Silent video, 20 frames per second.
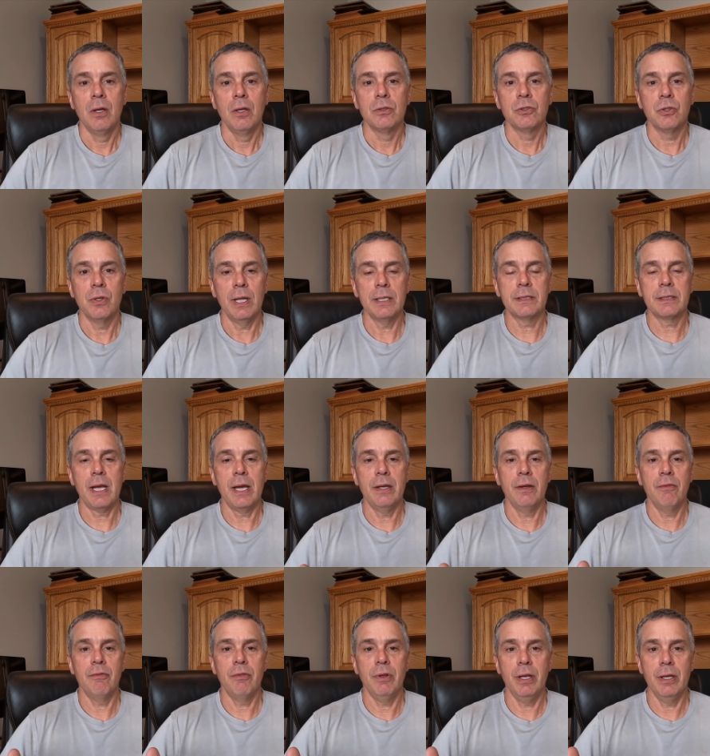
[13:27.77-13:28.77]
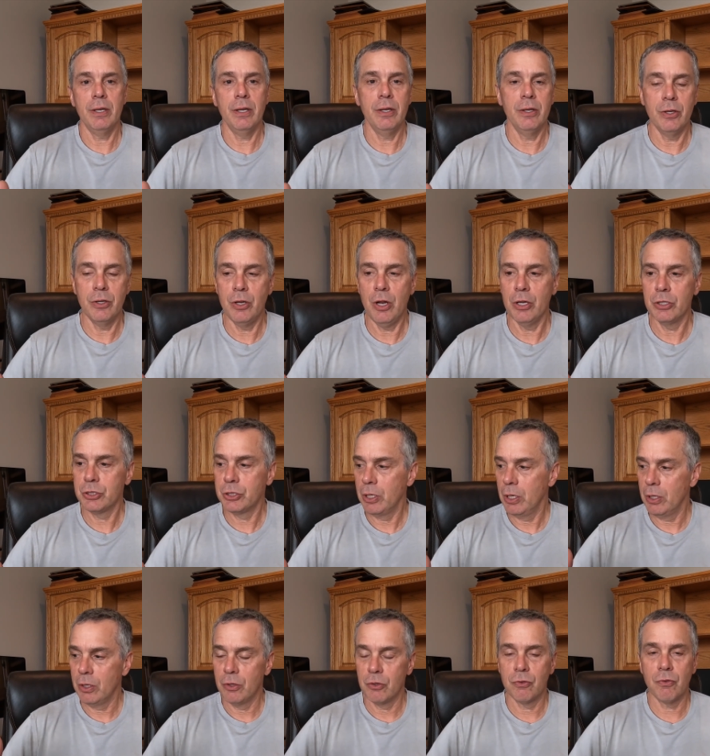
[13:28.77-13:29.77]
So that's kind of it in a
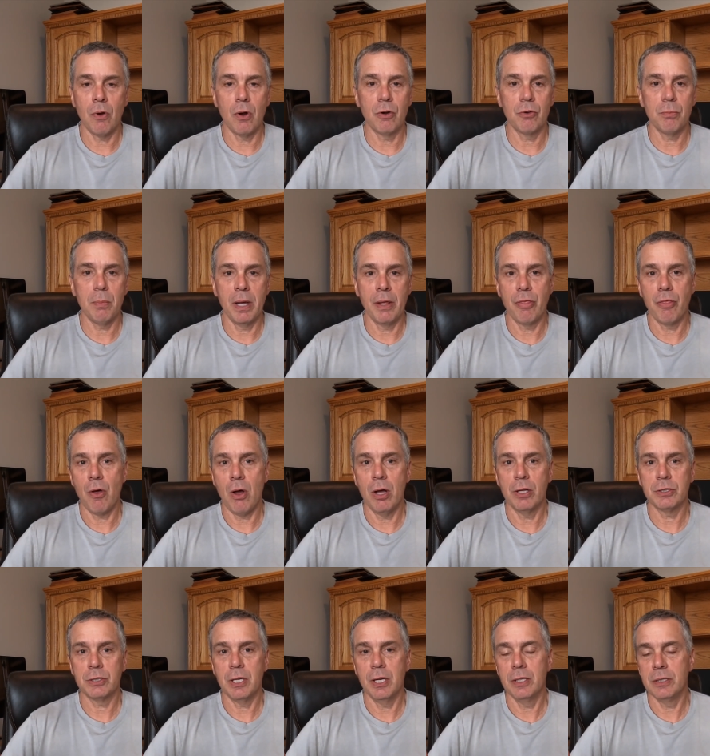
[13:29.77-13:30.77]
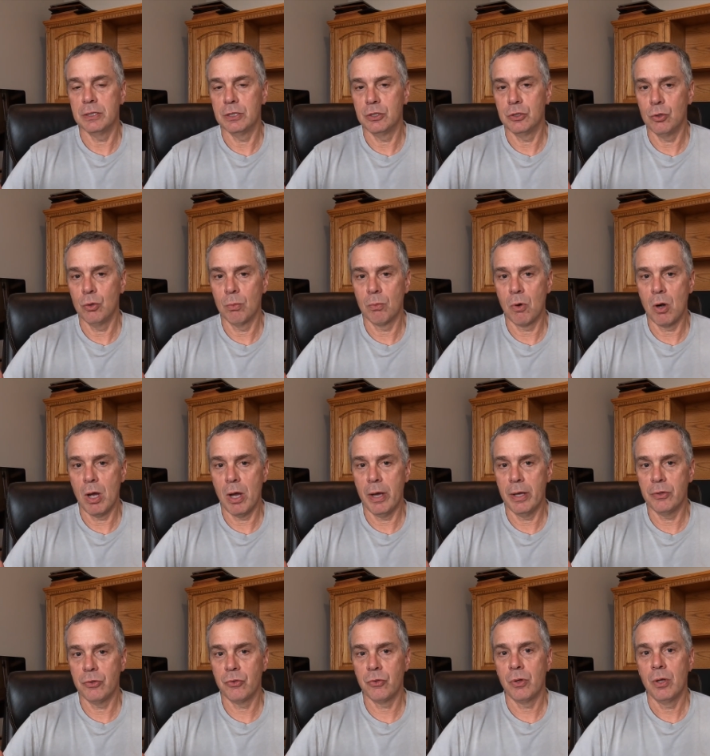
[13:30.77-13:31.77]
nutshell as far as my thoughts on zoom
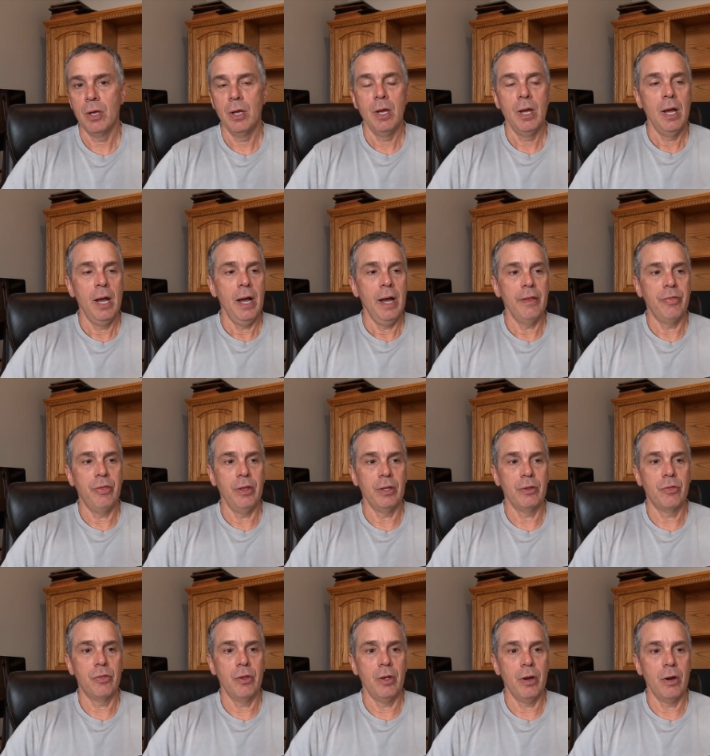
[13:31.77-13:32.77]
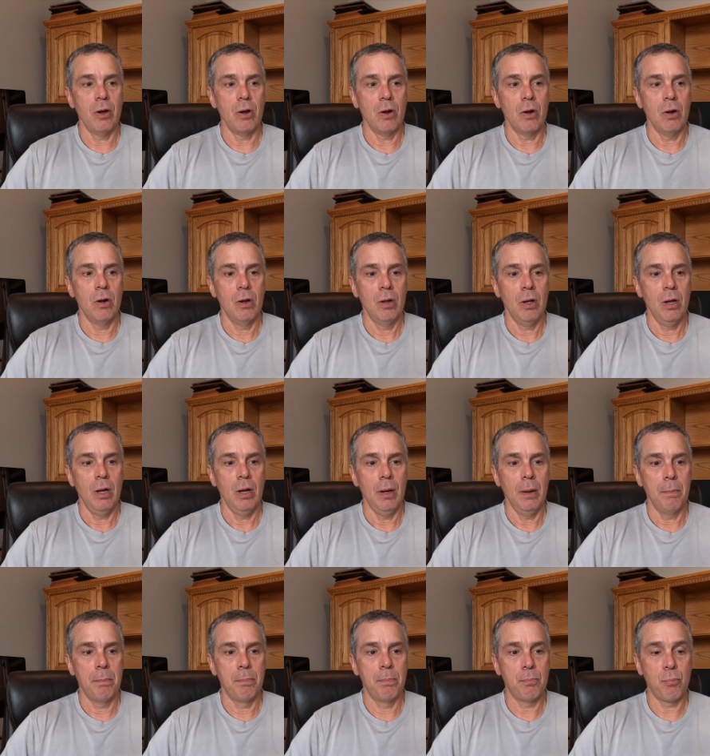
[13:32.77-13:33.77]
rods. I think they're
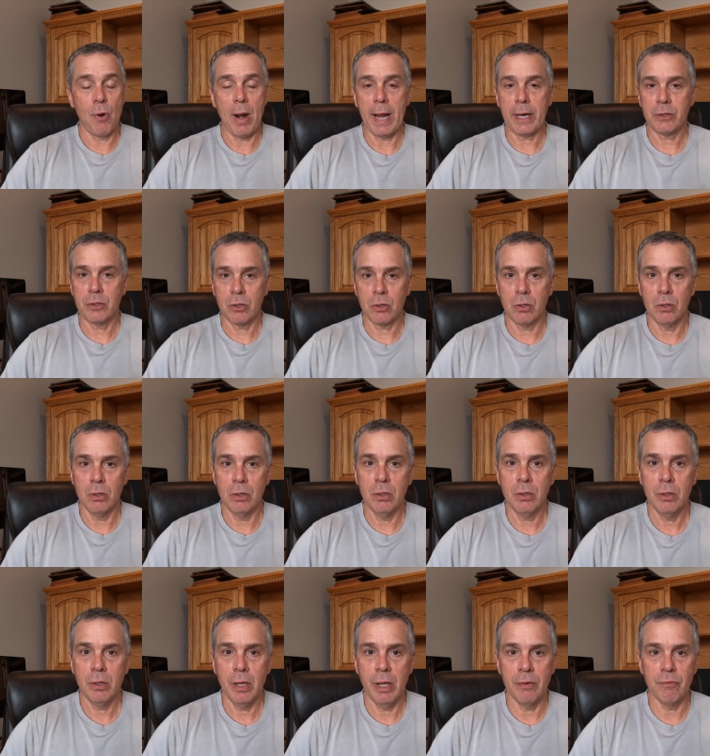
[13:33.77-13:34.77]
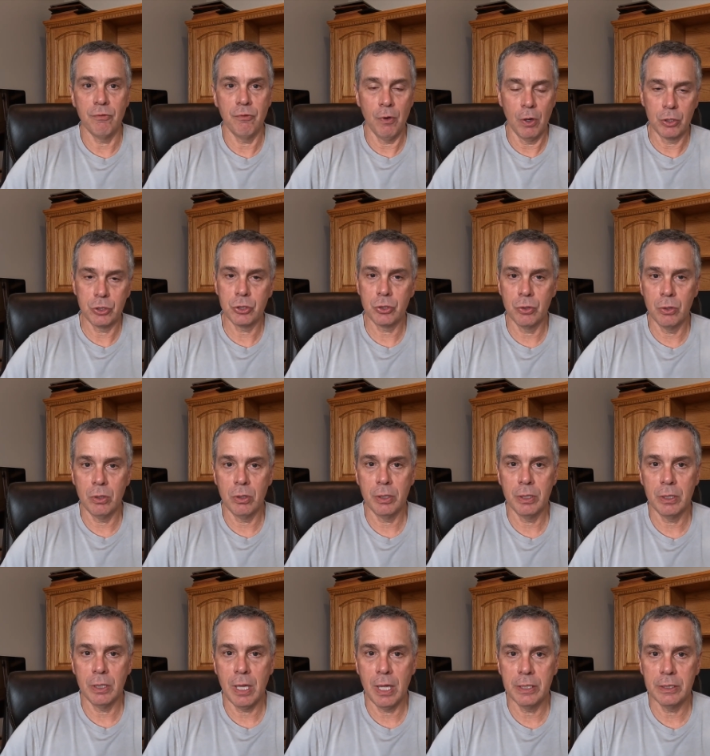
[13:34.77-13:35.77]
uh, practical and functional
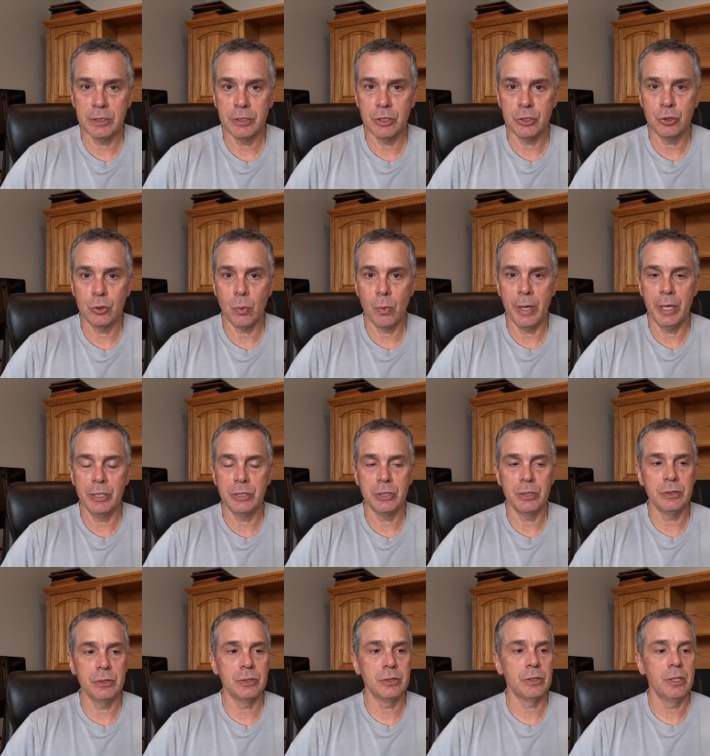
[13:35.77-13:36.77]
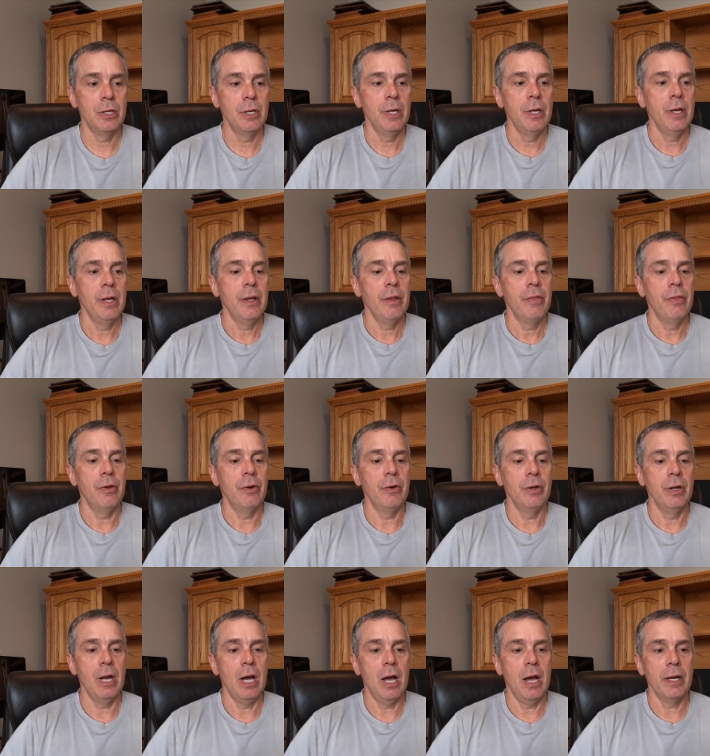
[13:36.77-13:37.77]
in a lot of situations. They're
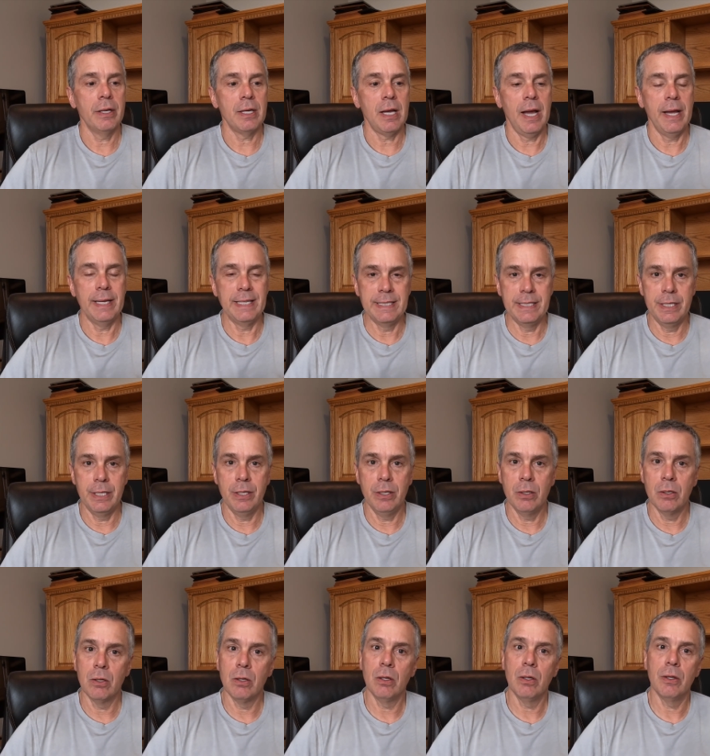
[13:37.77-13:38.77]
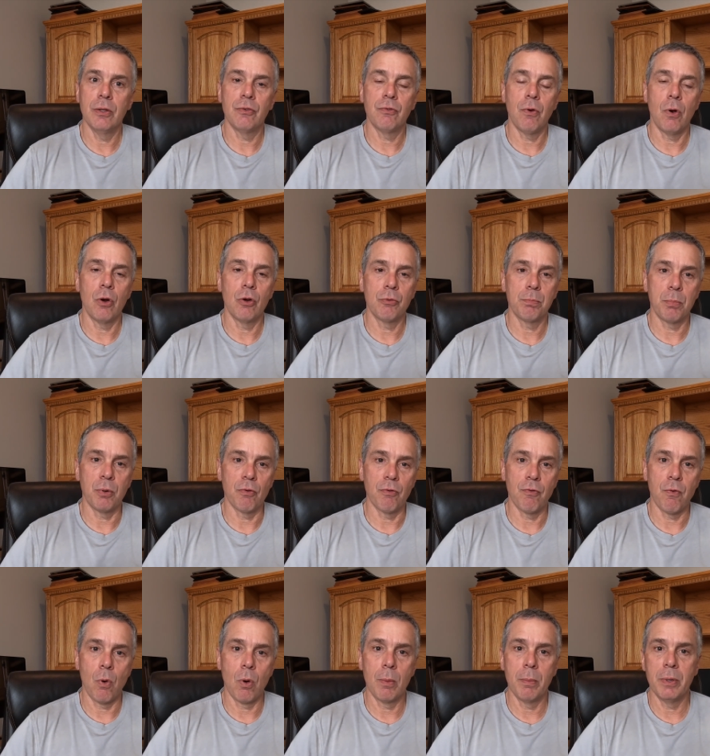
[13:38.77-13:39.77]
not ideal as far as
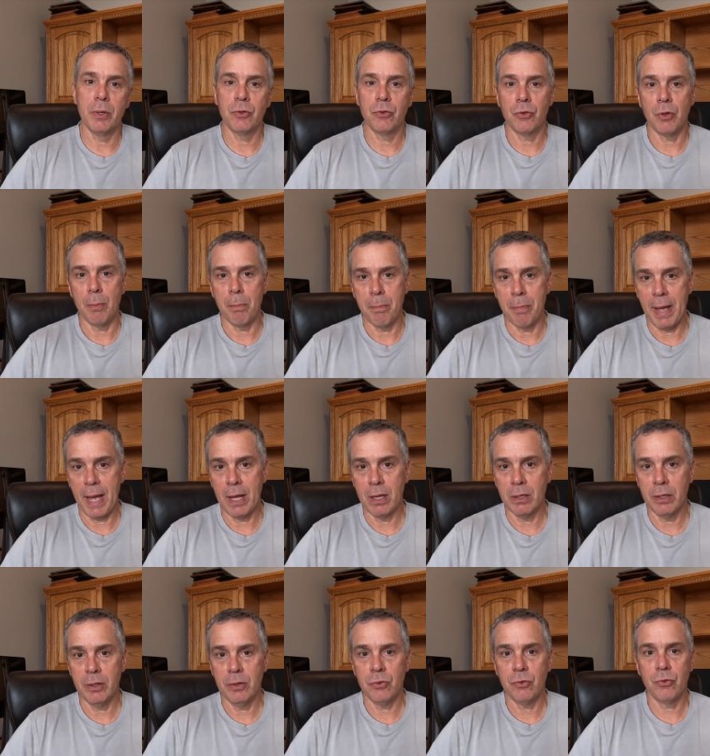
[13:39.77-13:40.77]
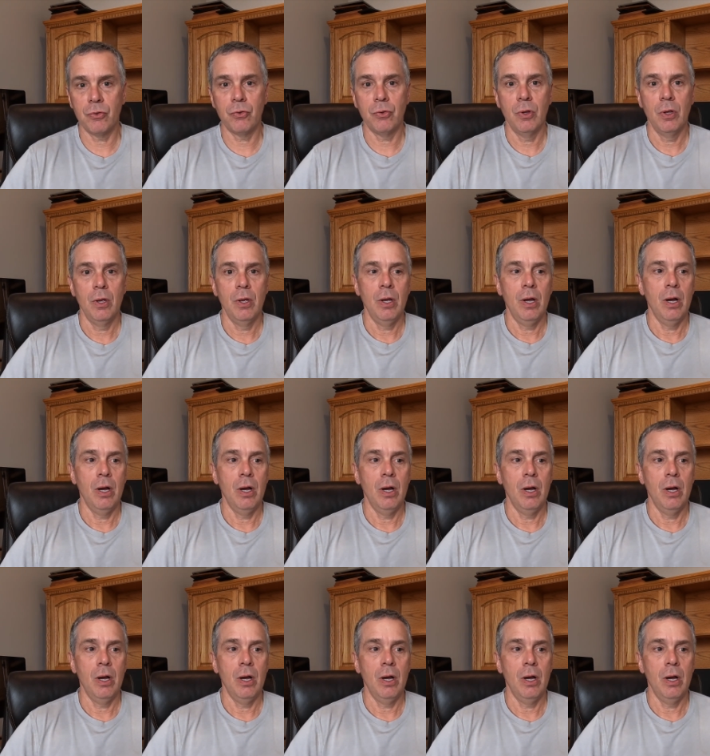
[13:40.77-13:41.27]
performance and balance.